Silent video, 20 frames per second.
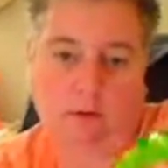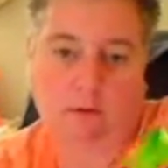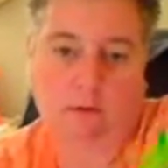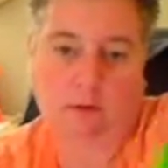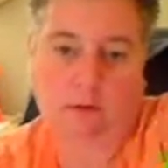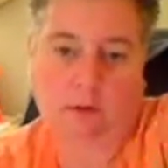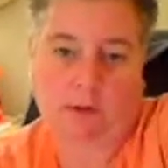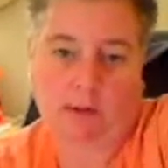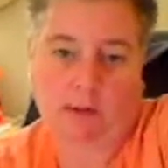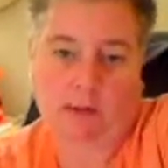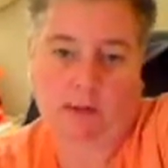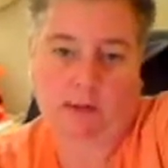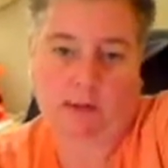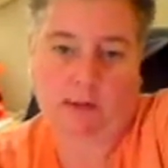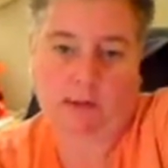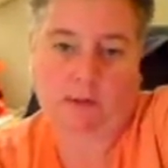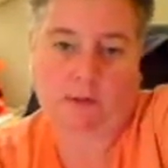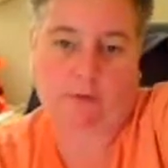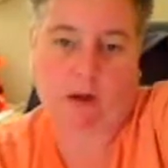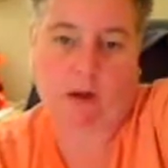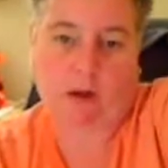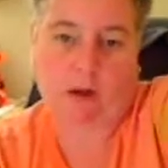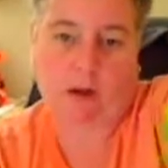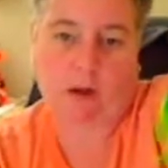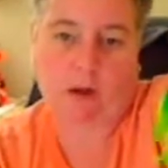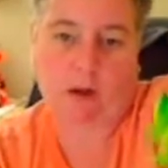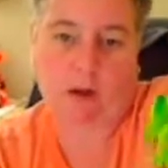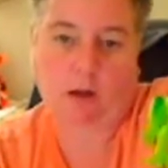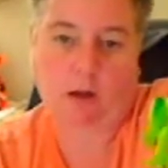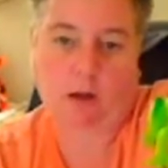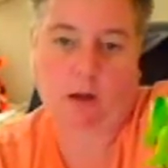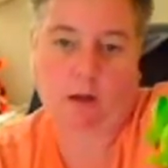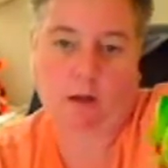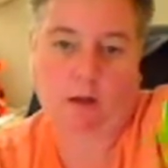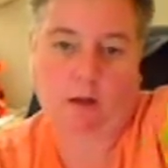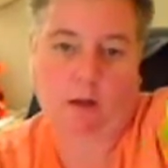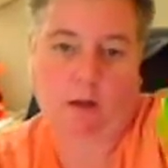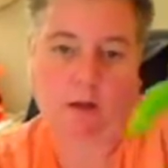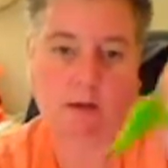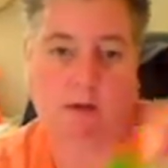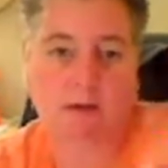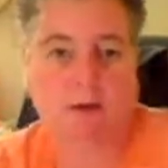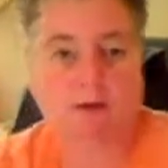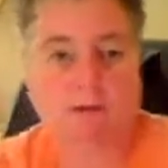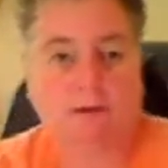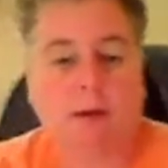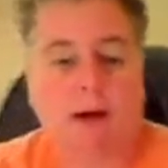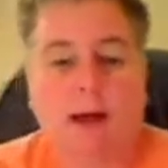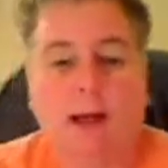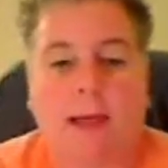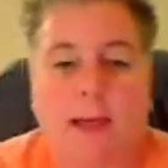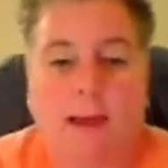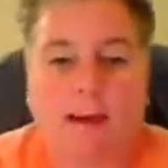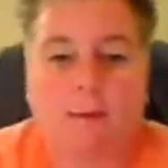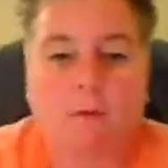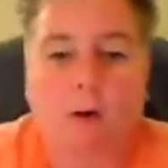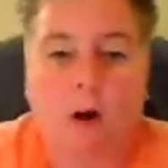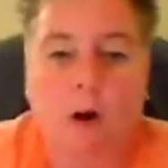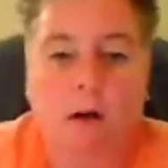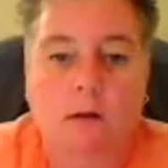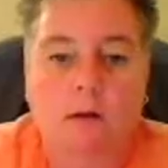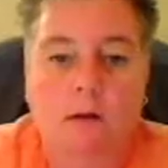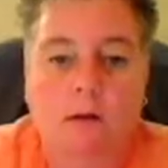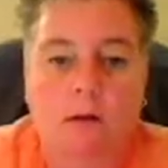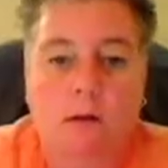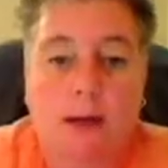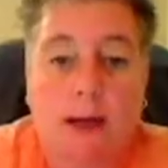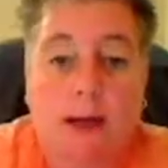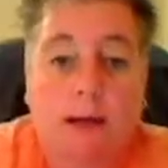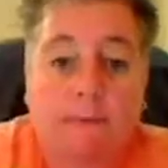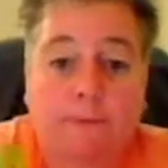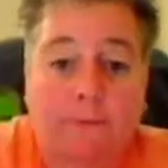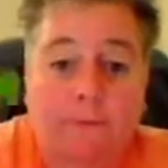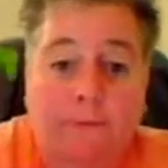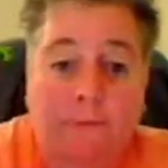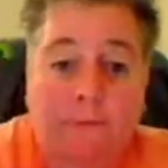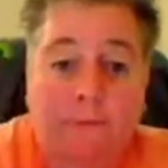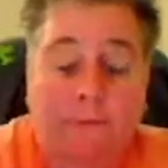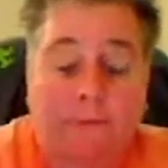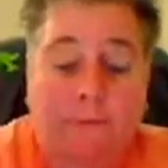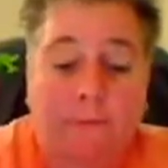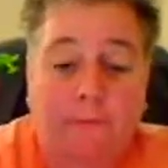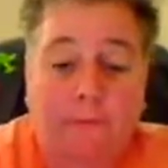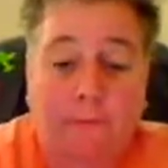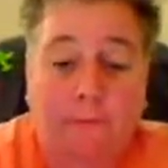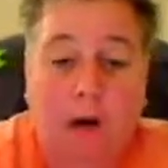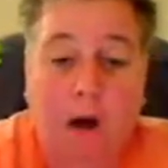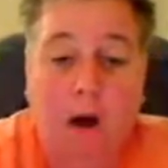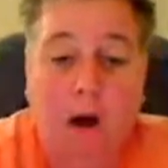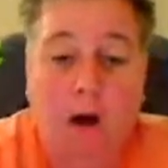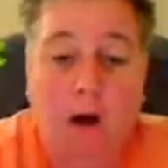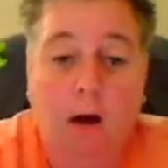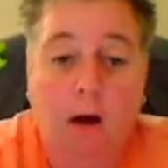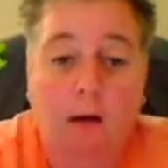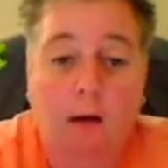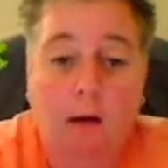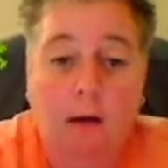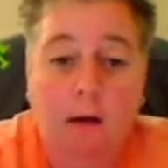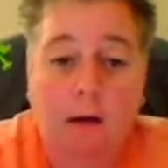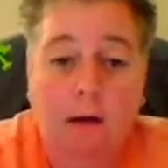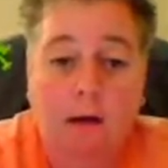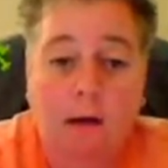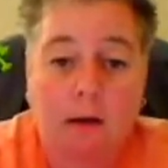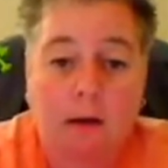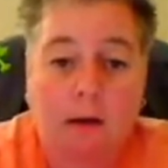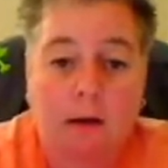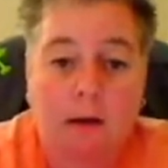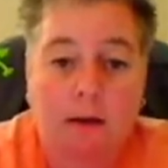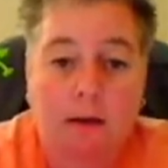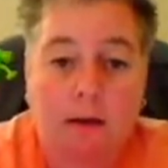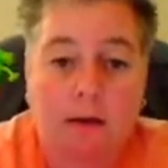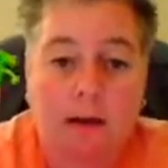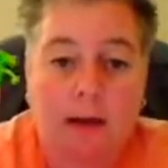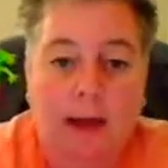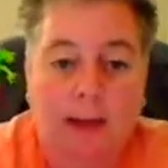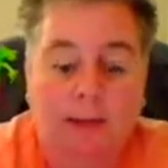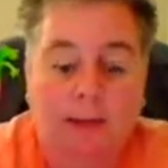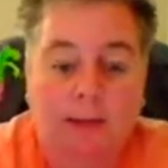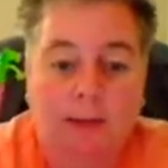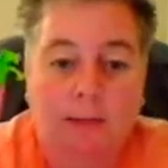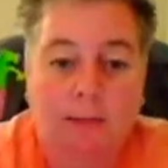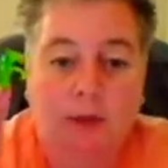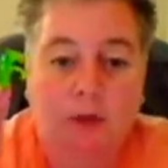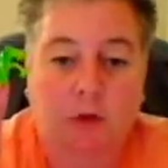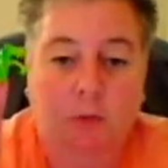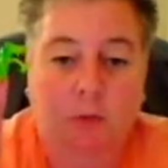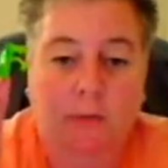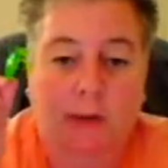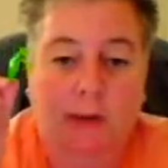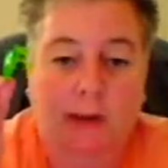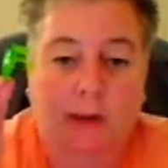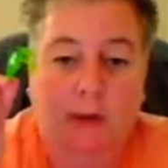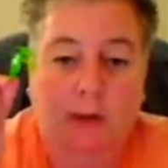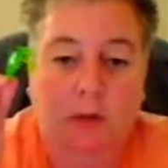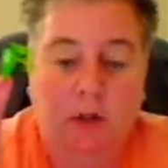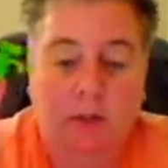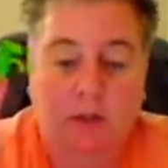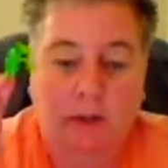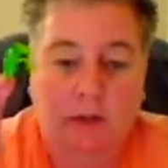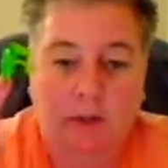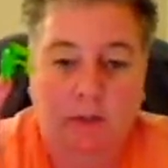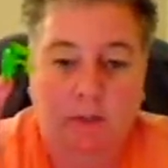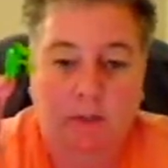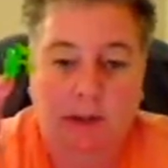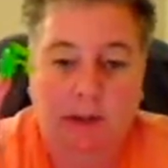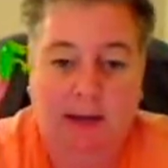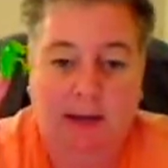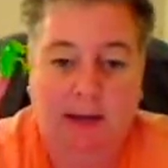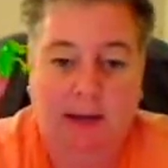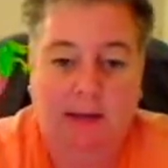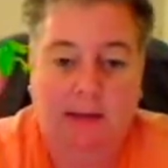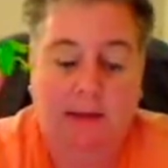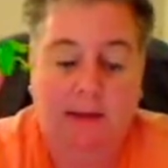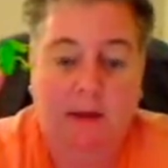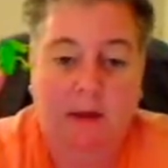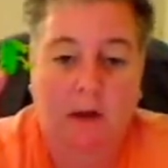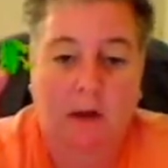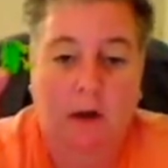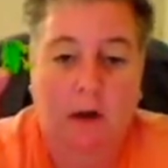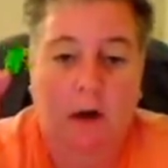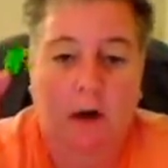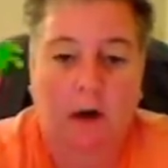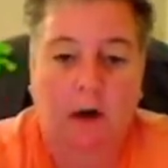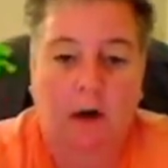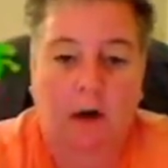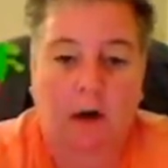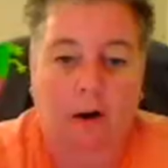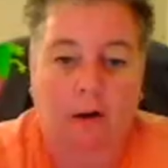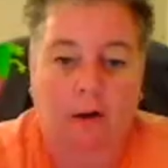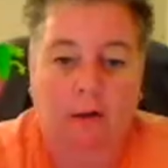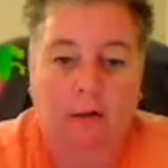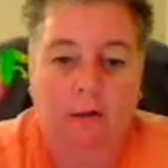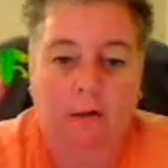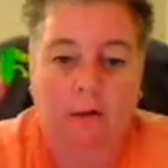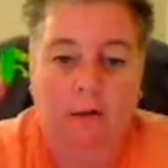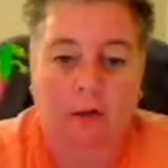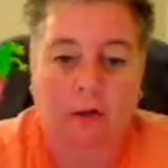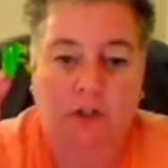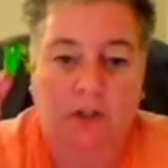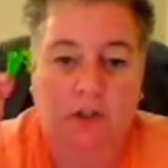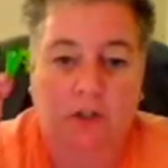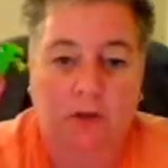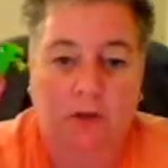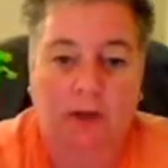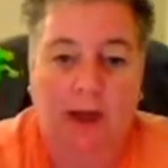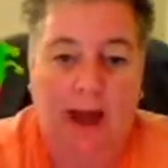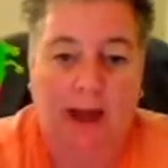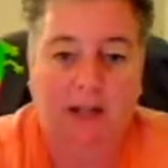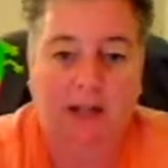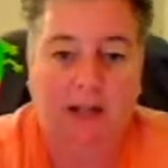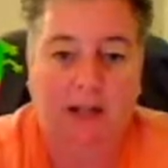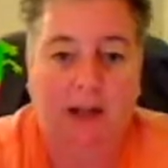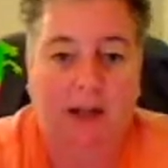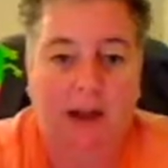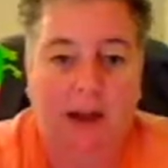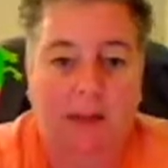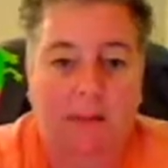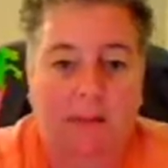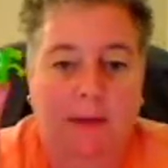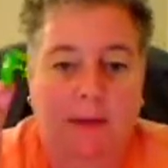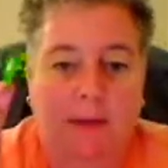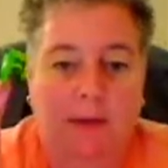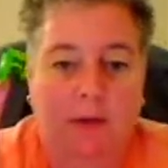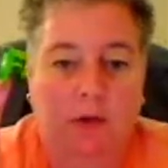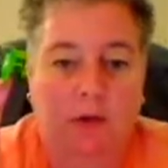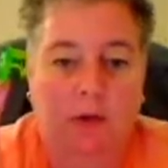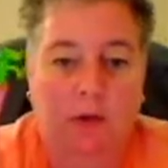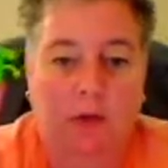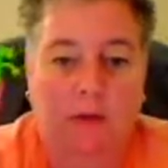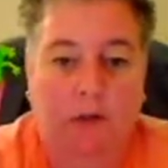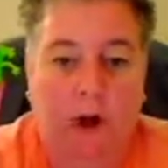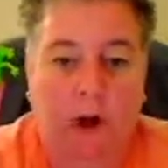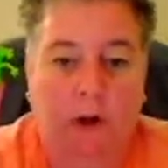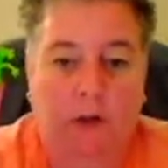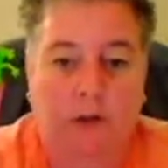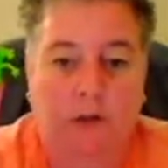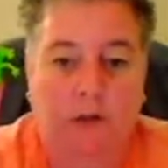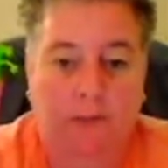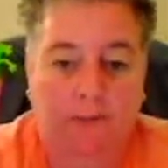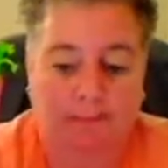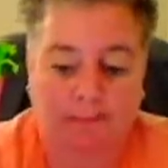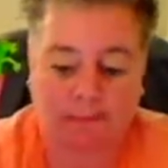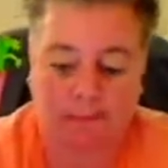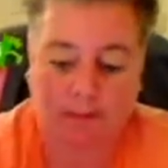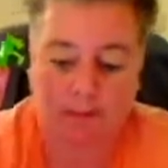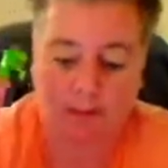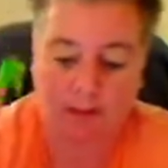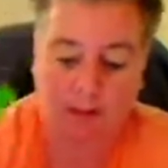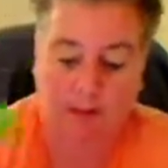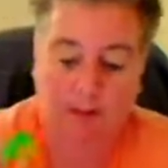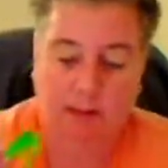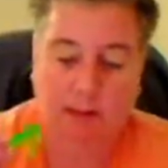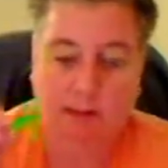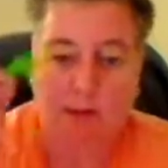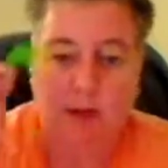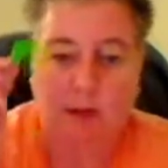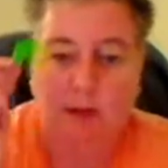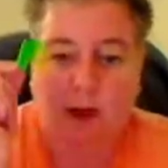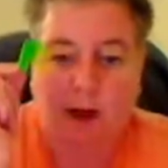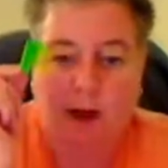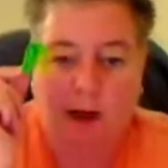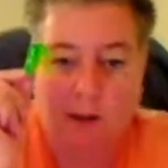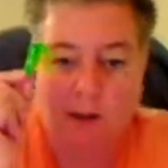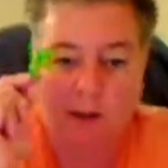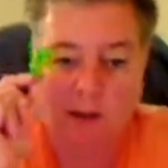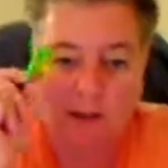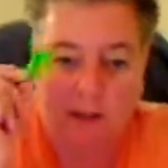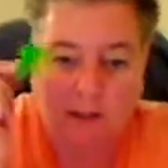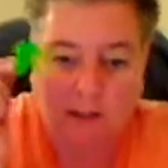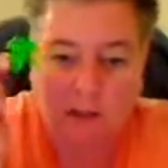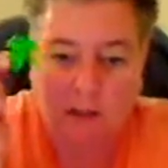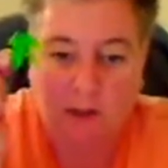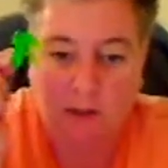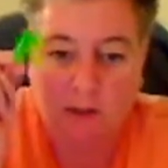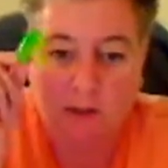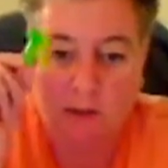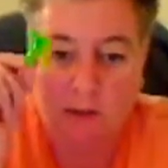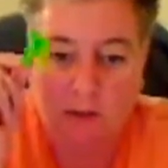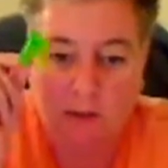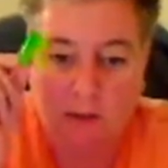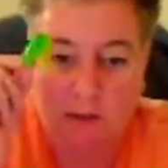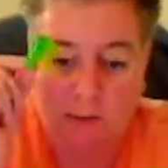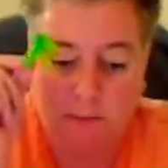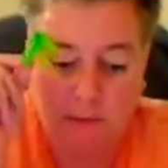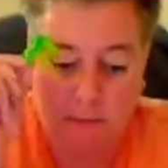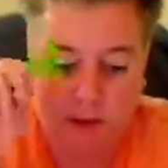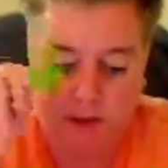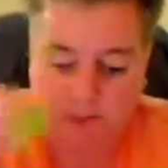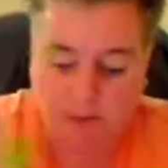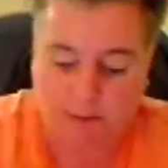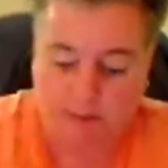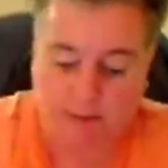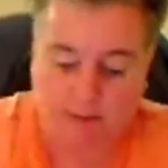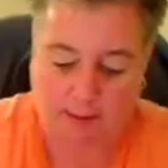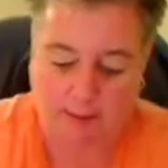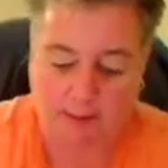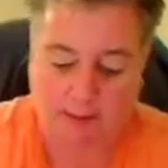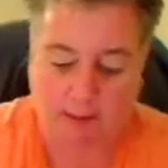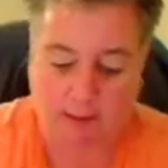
You can see the frog. I like frogs, and frog has a special meaning to us because our geocaching name is Tree Froggers, so I always like to include some kind of a